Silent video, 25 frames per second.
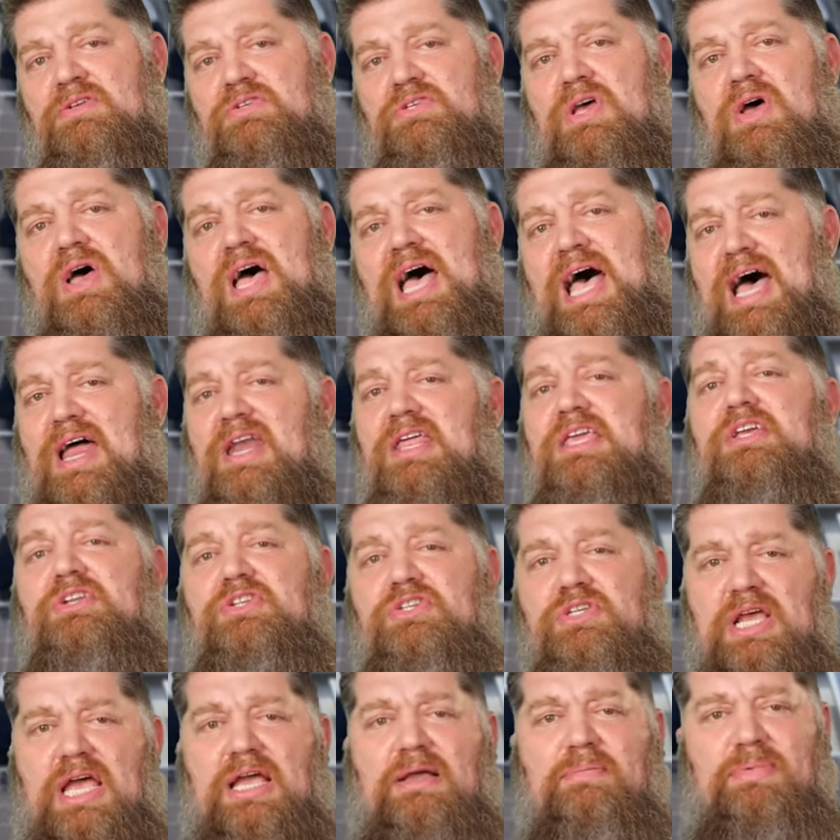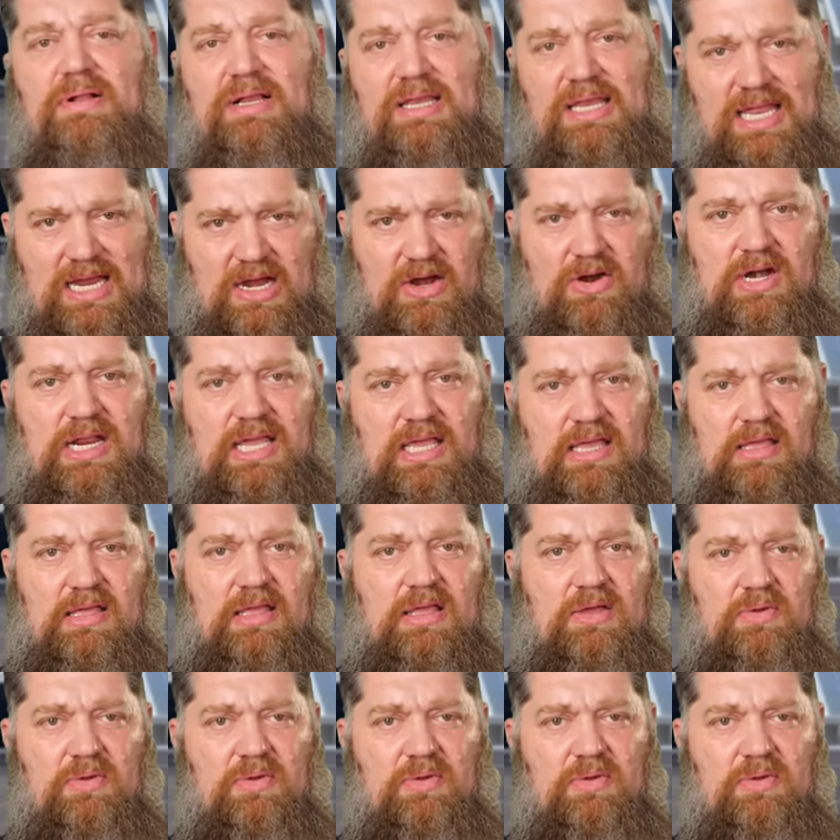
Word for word: So how do you check polarity?